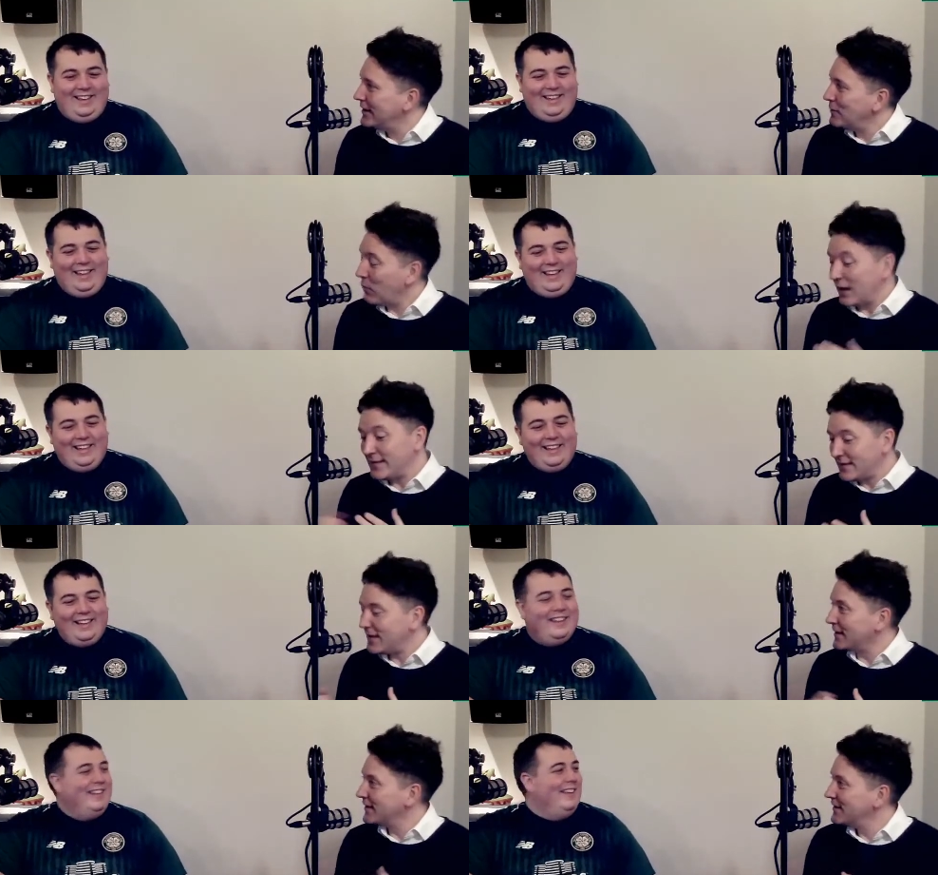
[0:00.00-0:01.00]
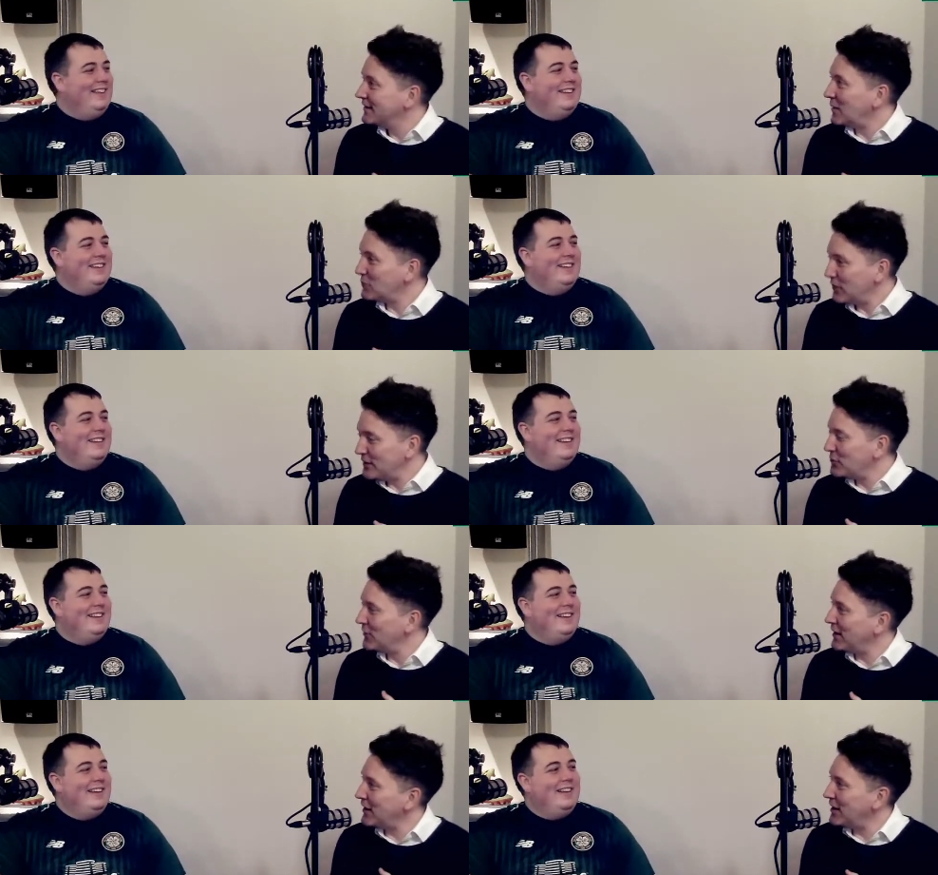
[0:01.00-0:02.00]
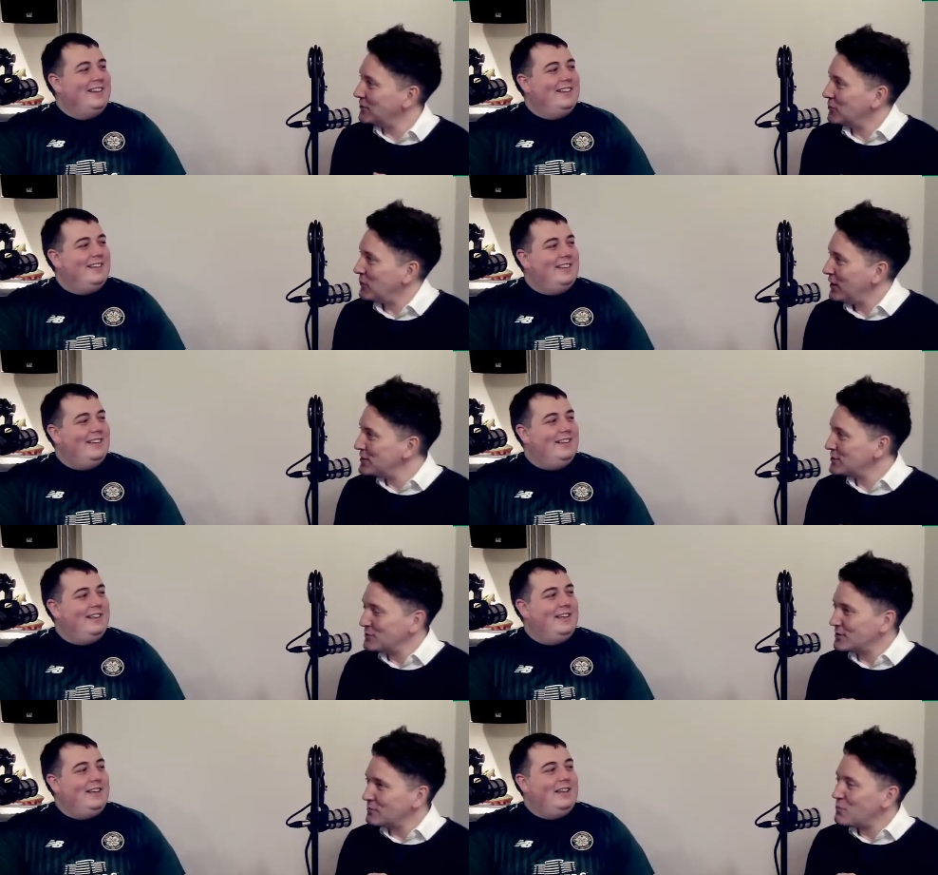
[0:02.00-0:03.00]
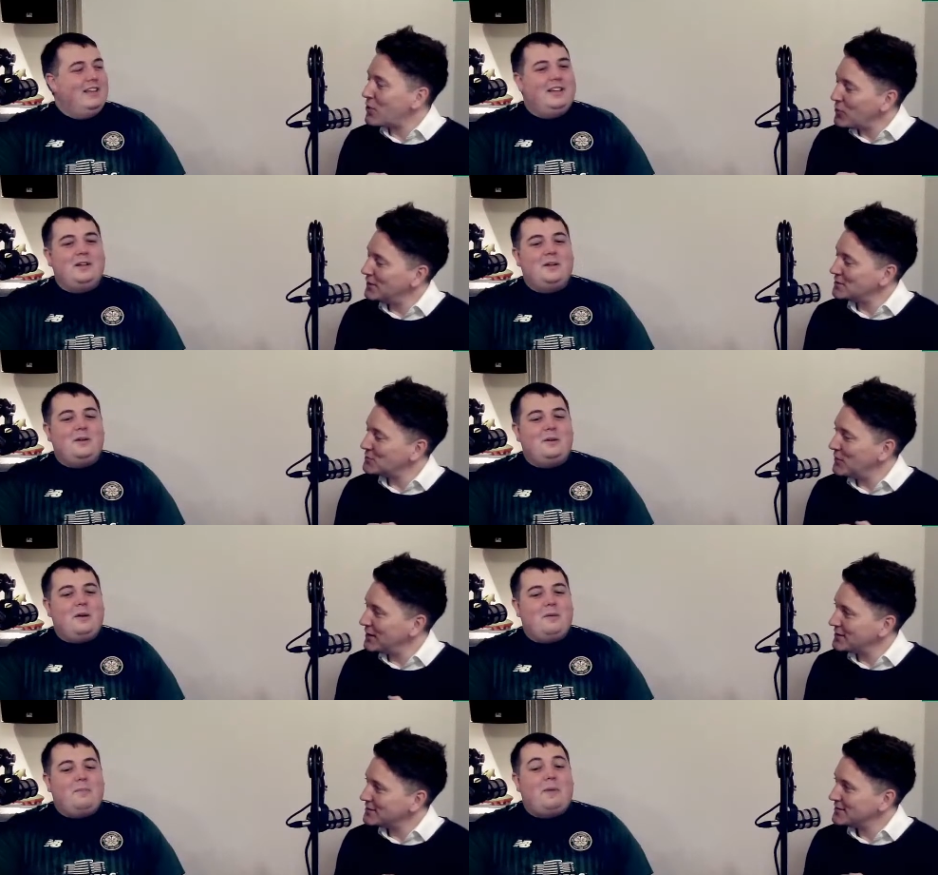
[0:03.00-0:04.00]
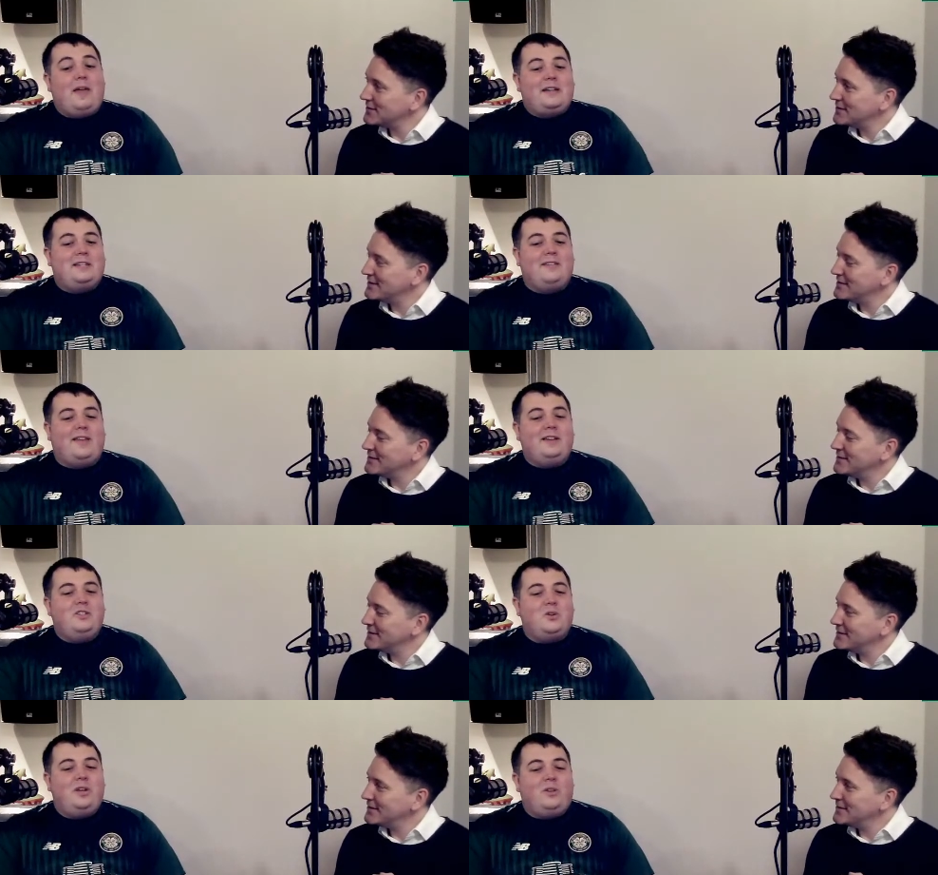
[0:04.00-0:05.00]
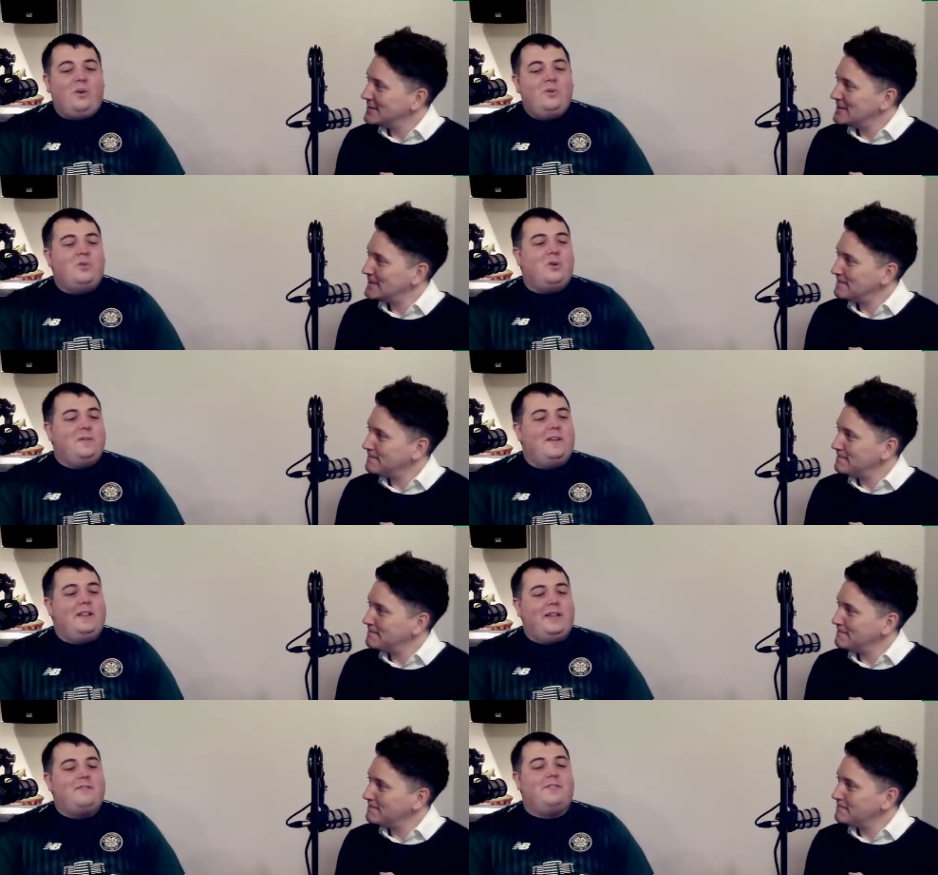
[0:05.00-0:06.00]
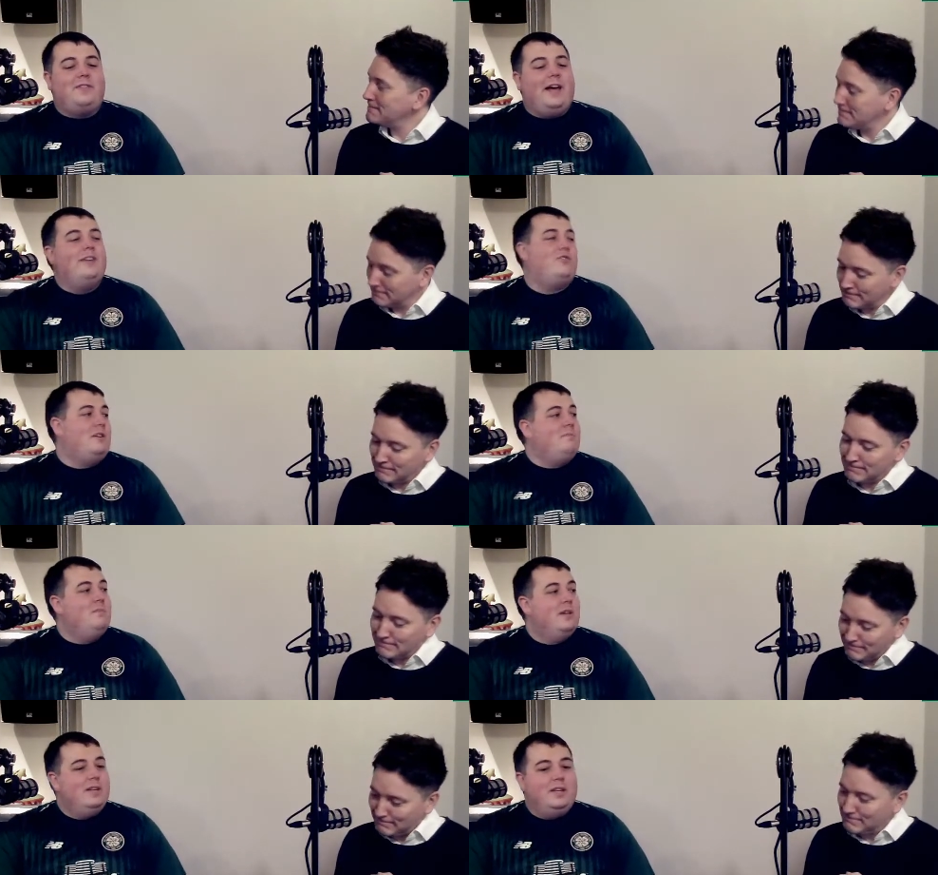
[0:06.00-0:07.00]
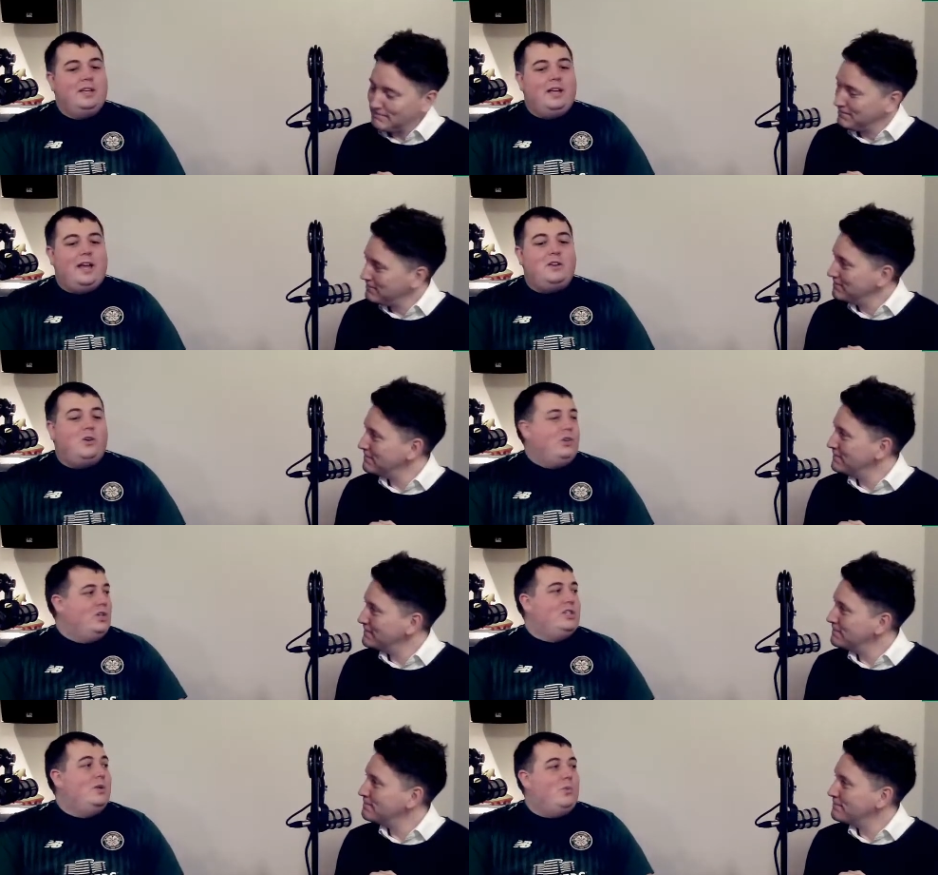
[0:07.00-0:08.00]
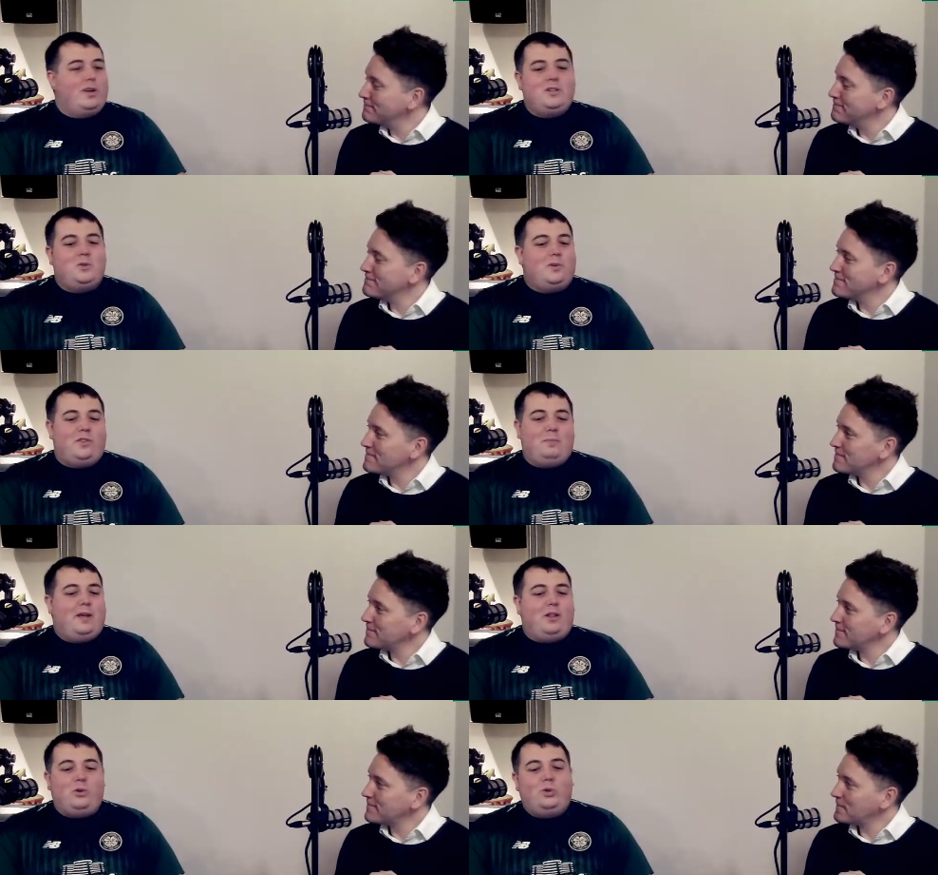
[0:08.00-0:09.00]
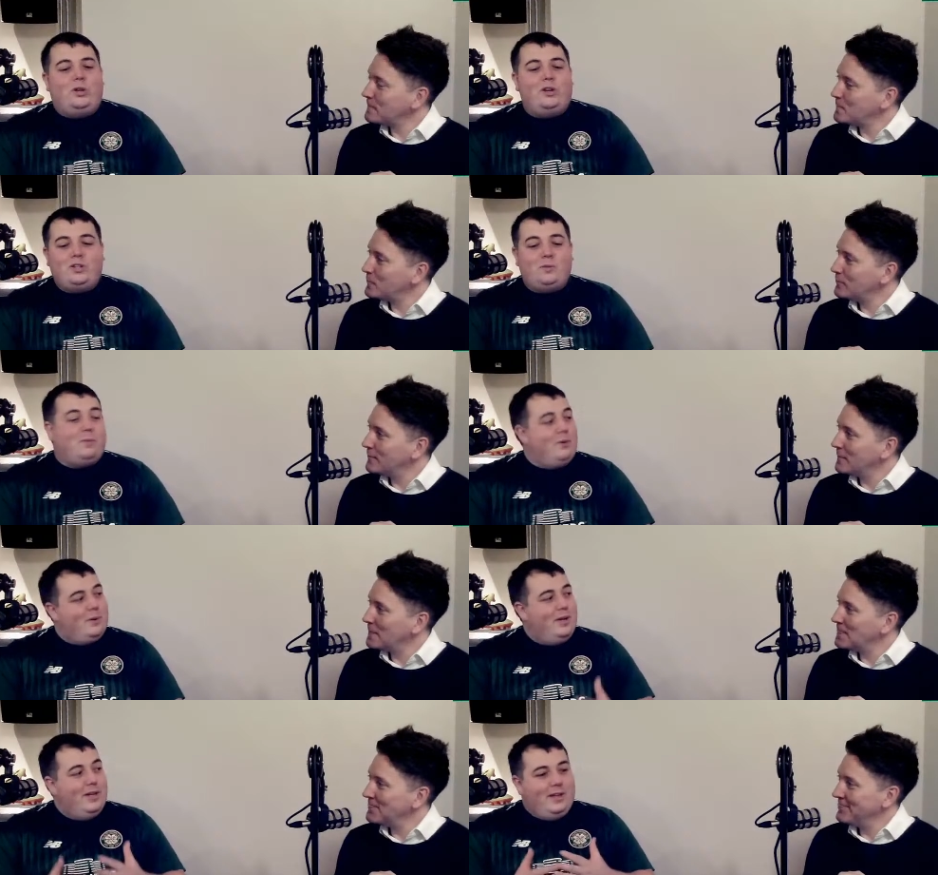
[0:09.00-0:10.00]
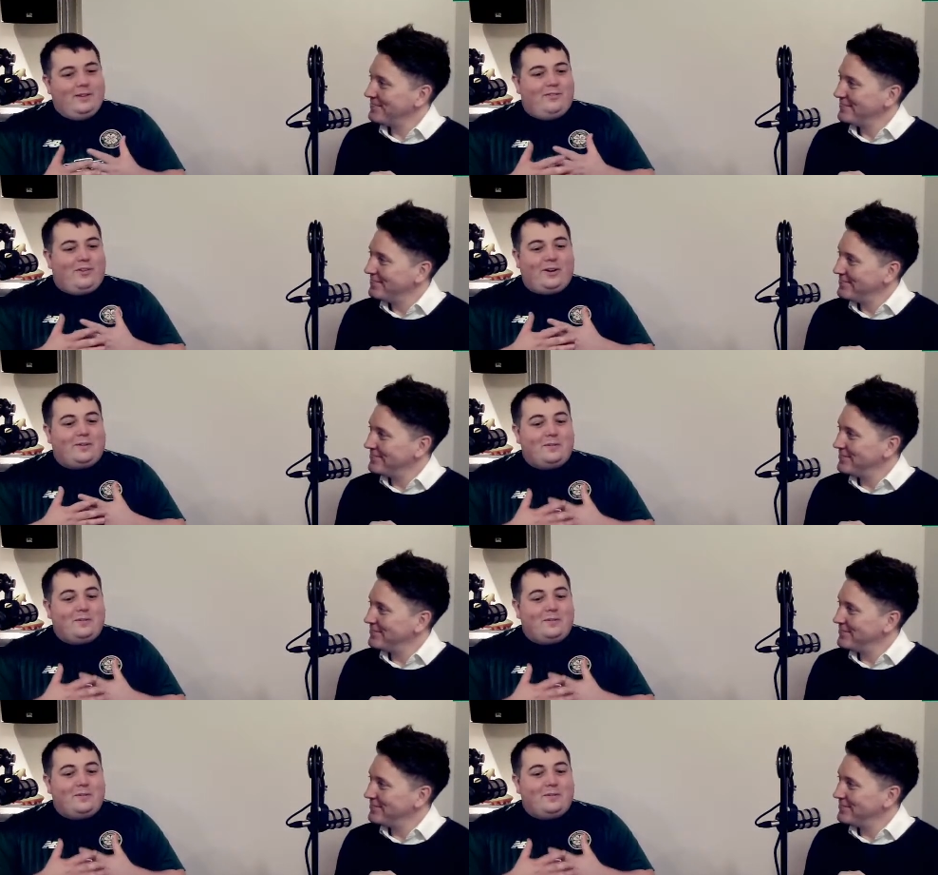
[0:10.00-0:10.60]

Speaker 1: But I did it. I played on that hallowed pitch. It was a brilliant experience. But that's the thing, Johnny
Speaker 2: Doyle got to live that mm-hmm. dream and not just the ones with the Pirlo touch, but for